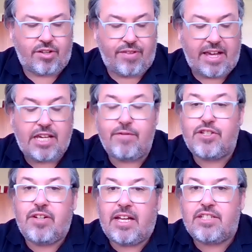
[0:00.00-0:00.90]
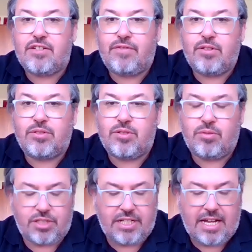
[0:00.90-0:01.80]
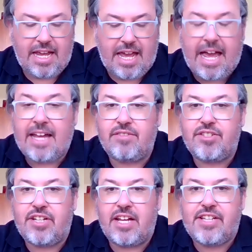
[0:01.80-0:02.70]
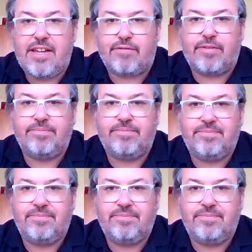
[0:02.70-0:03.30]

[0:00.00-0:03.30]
So thank you for tuning into Fuel Talk today and stay safe.